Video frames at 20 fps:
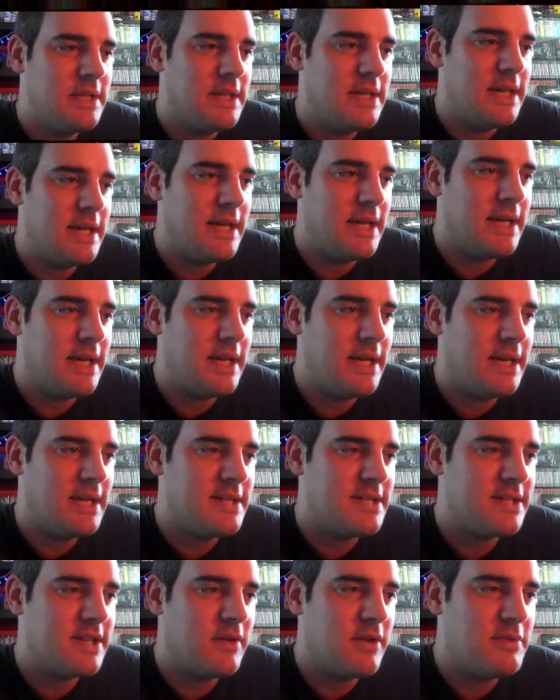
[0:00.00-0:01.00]

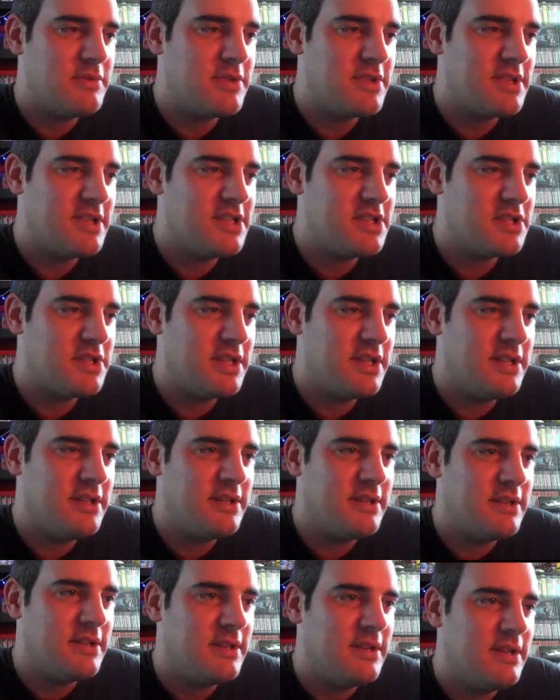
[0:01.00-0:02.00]
So I'm just literally
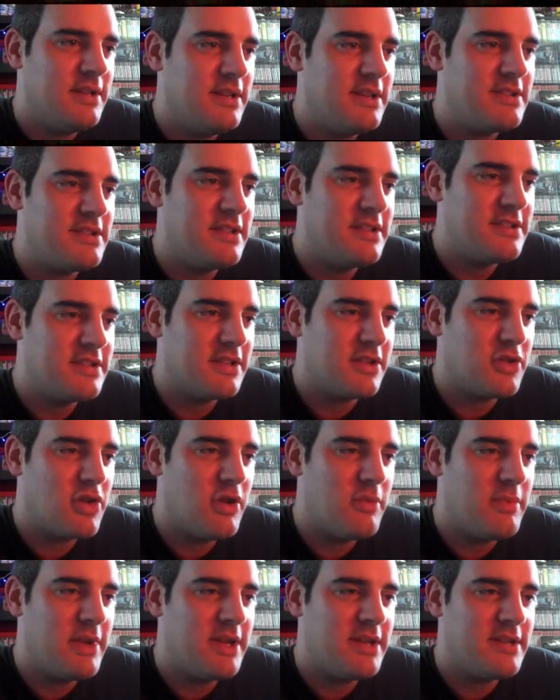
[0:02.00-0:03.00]
listening to the
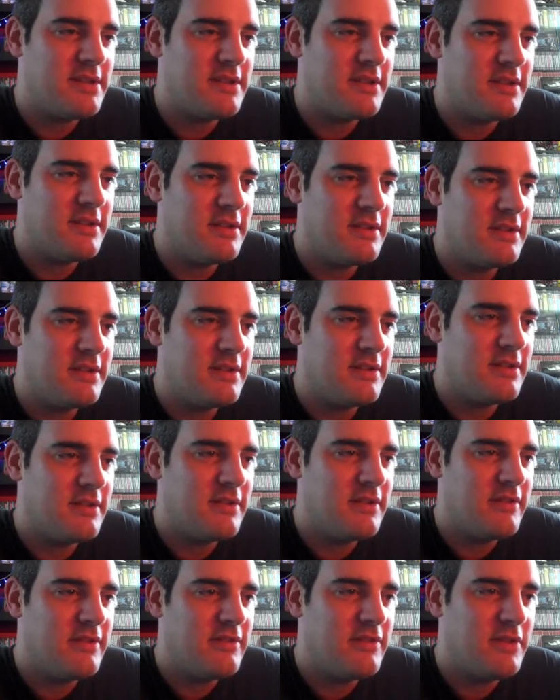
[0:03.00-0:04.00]
comments and
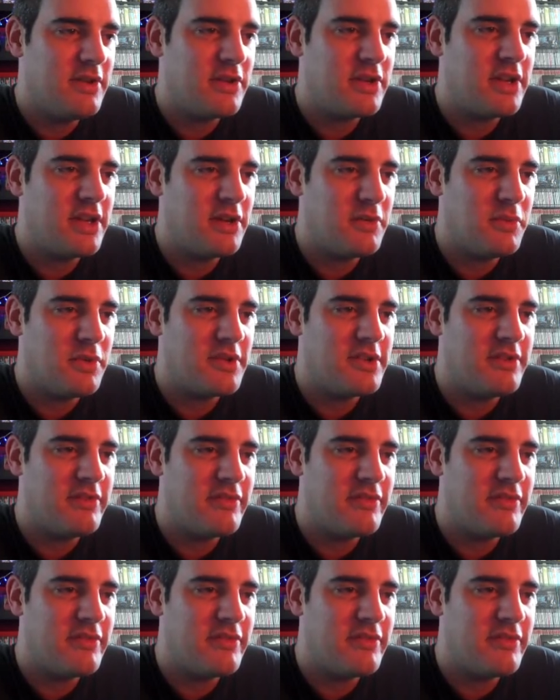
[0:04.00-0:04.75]
looking at what's in